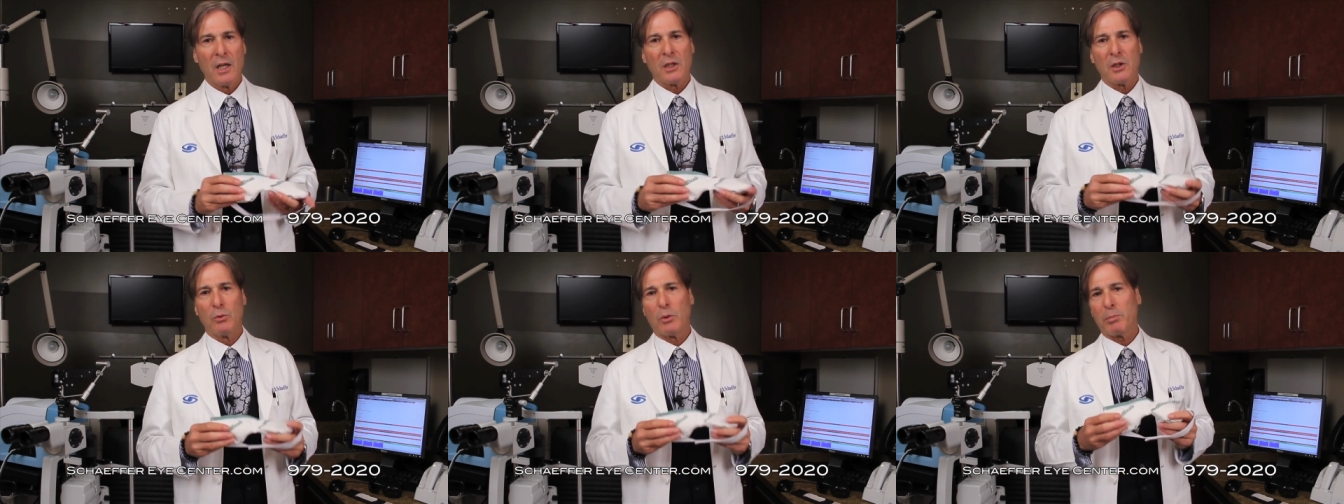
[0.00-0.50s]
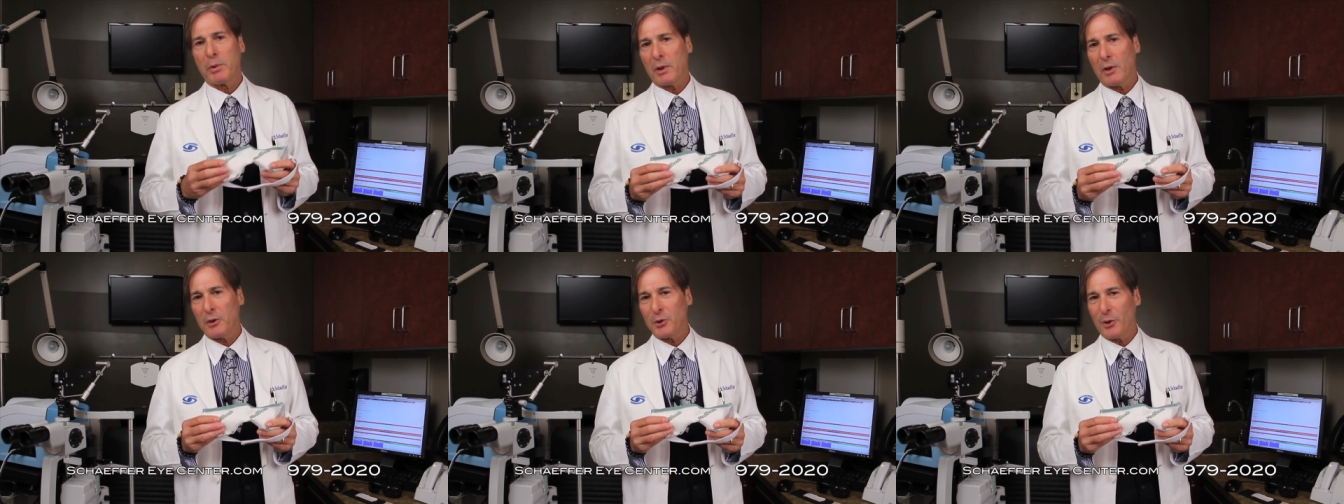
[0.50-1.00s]
You will put
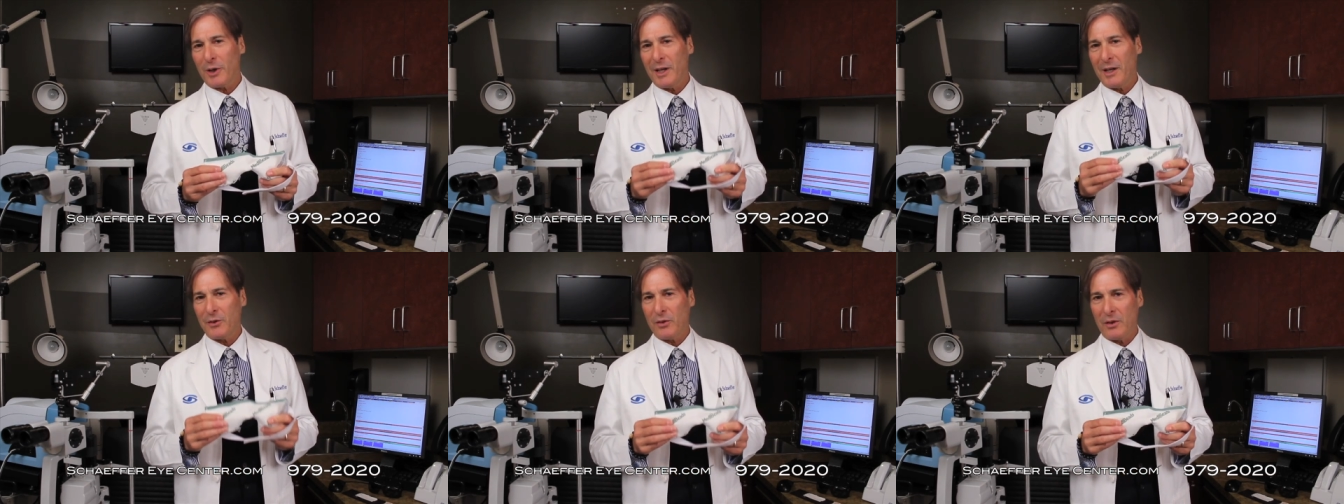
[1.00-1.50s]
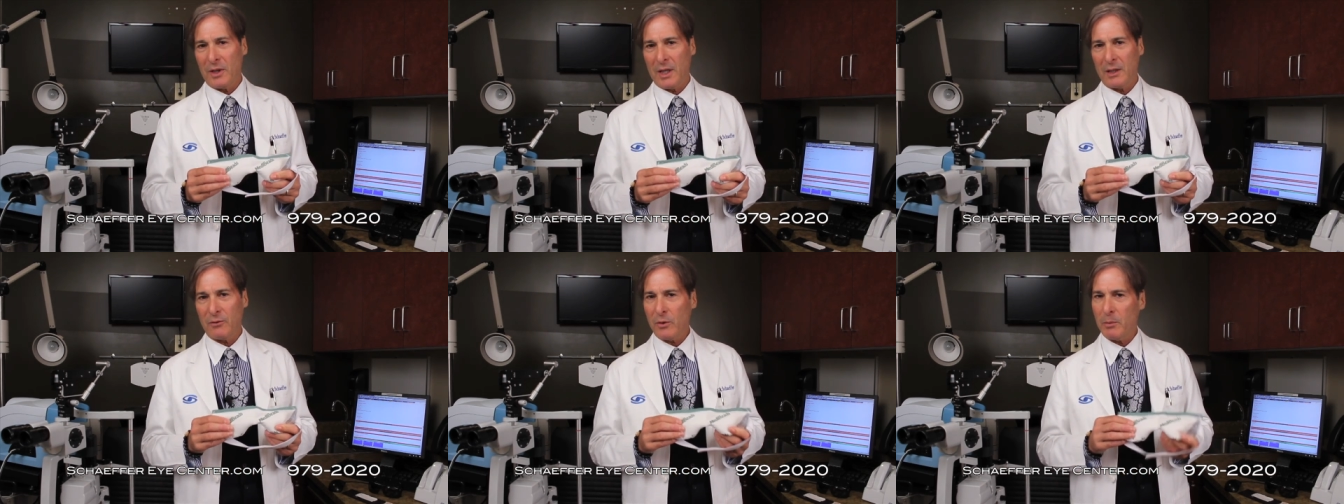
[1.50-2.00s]
on your eyes at
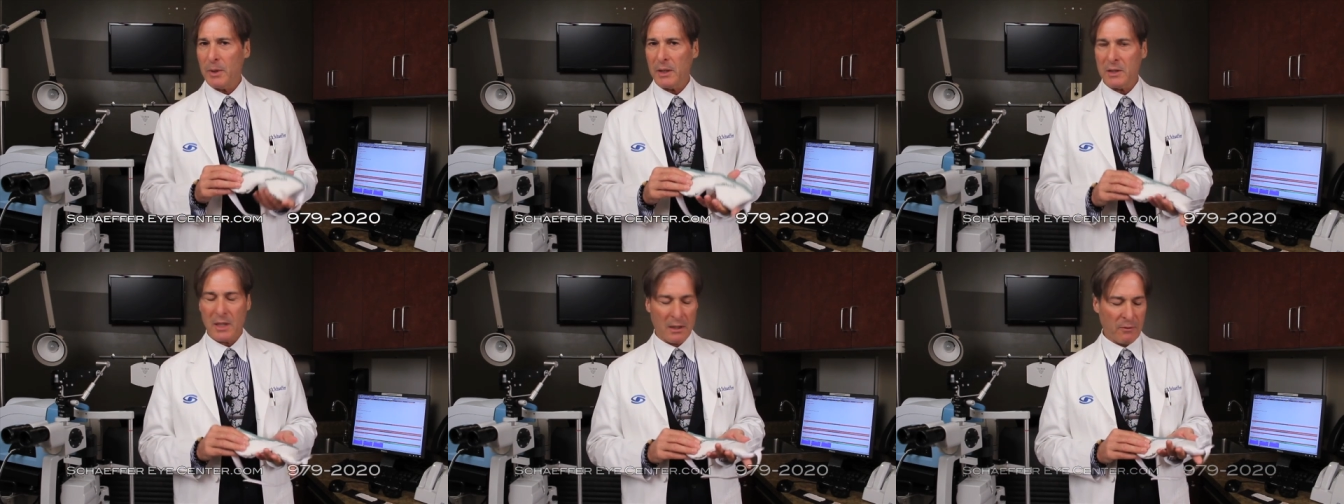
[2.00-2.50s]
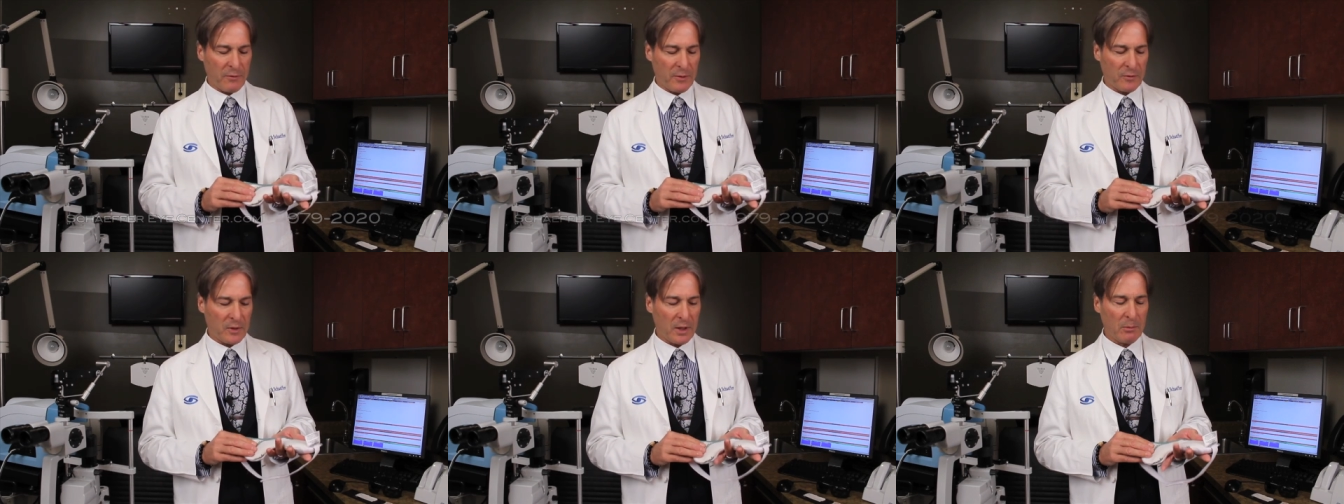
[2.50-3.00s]
night for about 10 or
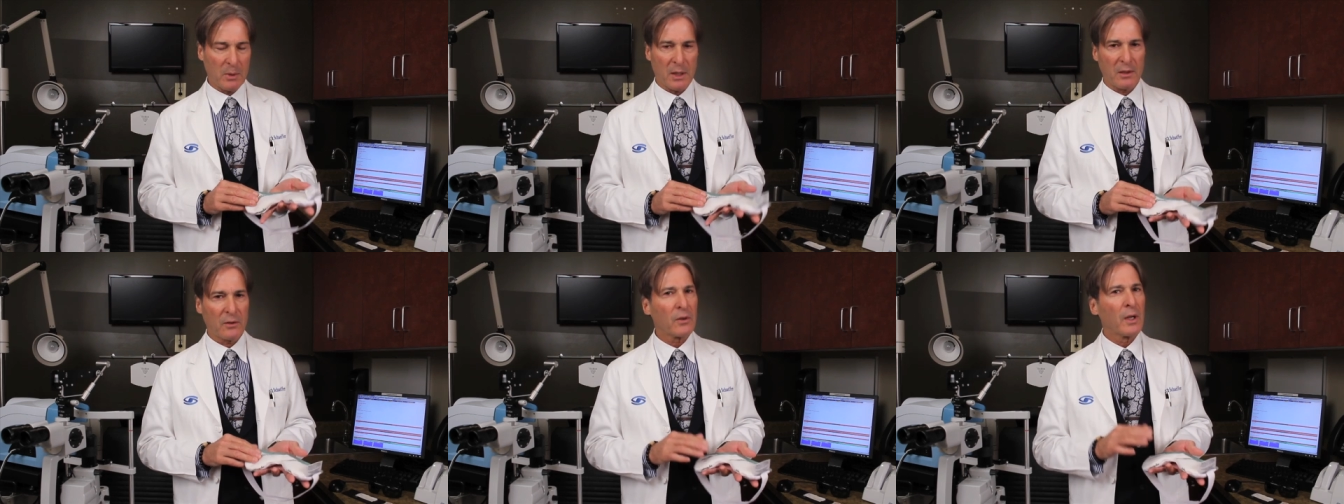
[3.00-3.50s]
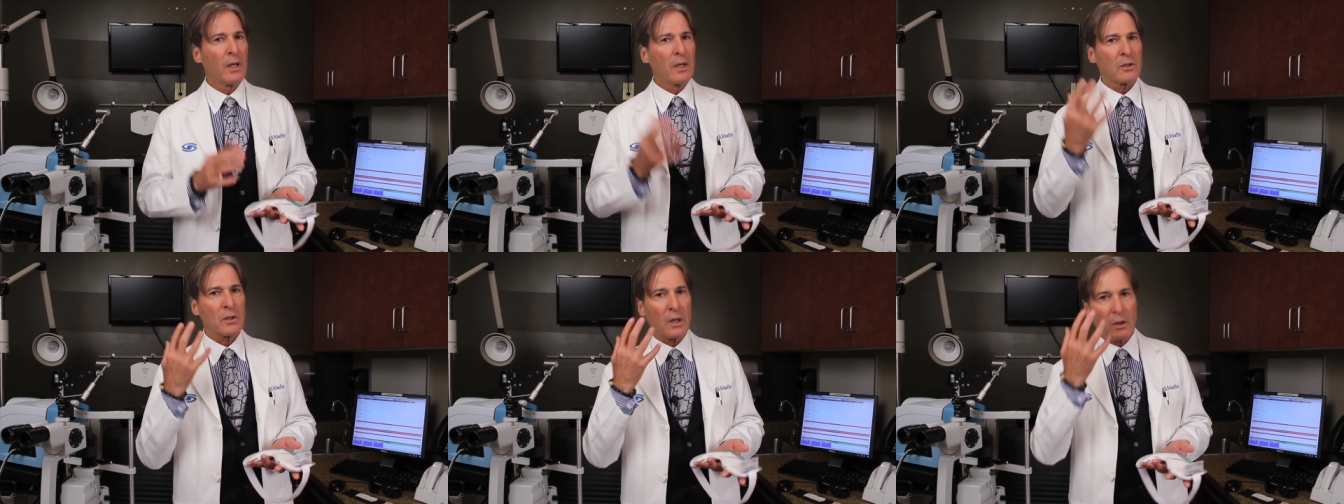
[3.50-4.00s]
15 minutes,
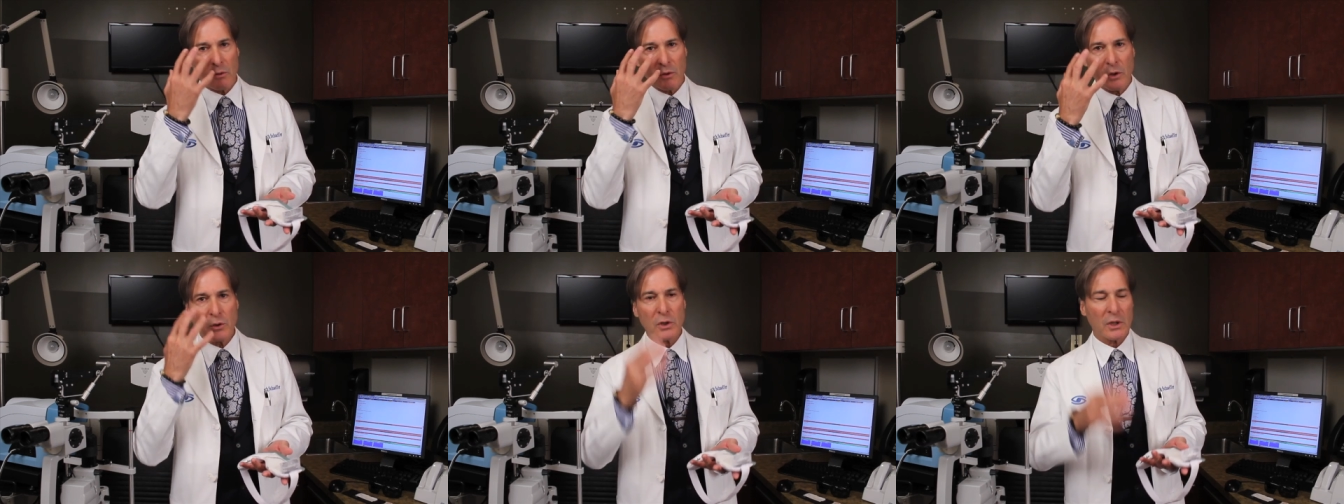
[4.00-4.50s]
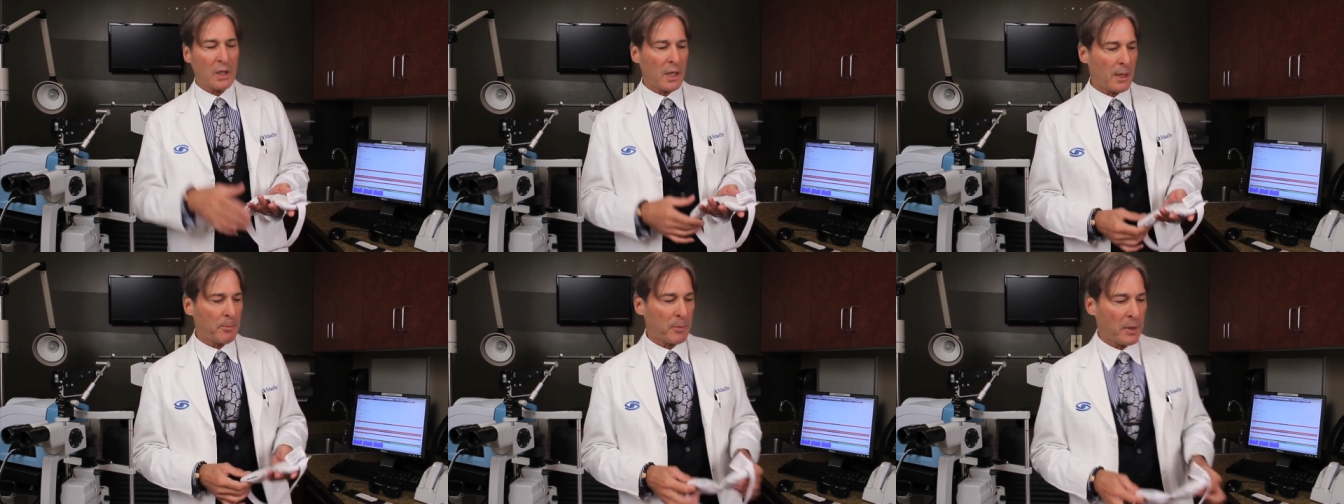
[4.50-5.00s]
to loosen
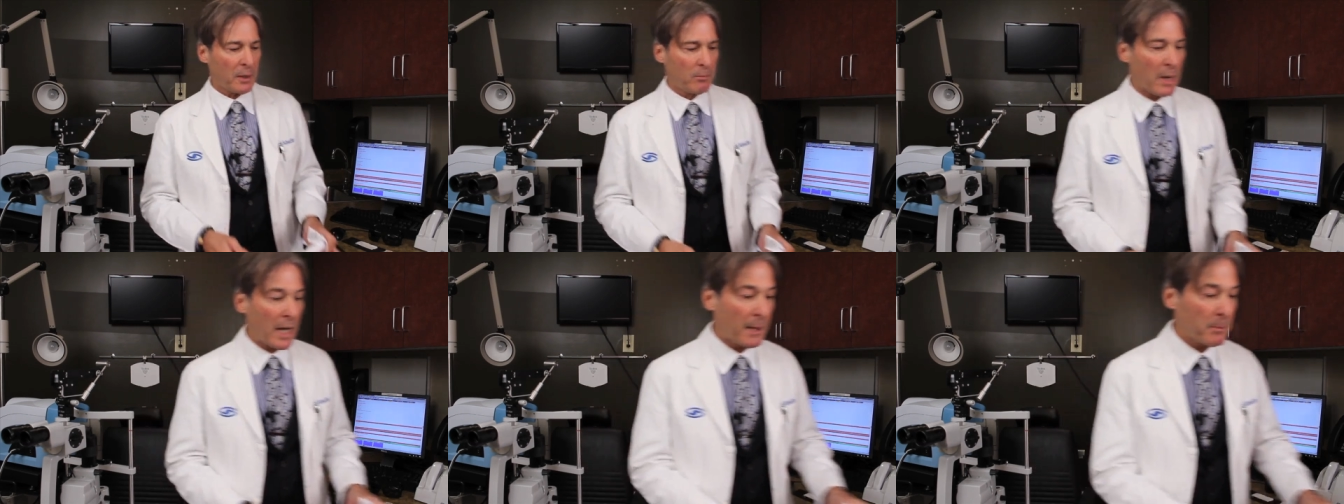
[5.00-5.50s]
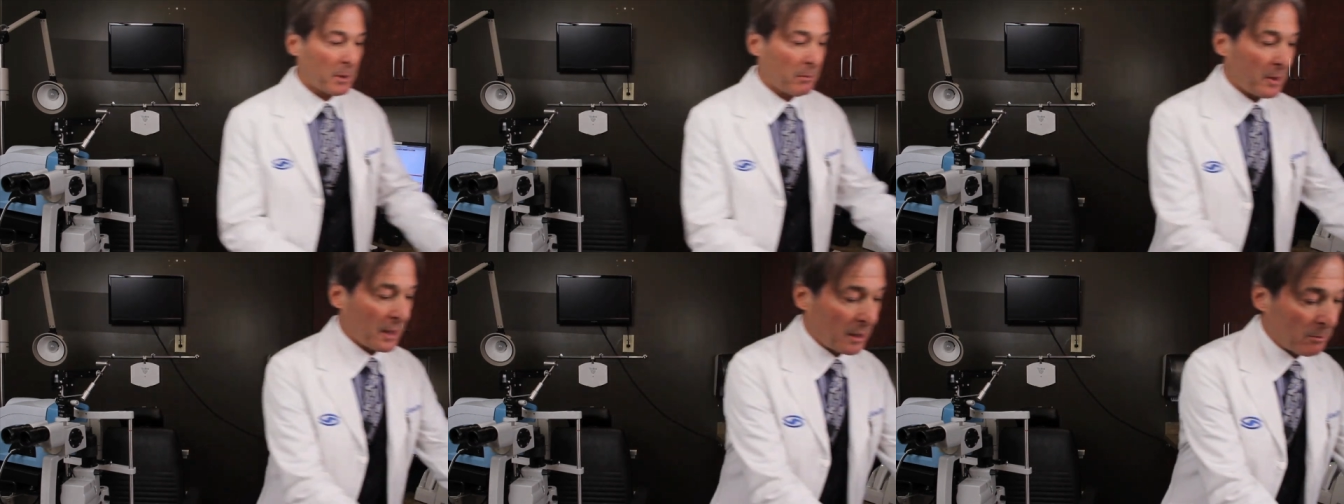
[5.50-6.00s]
up the meibum and the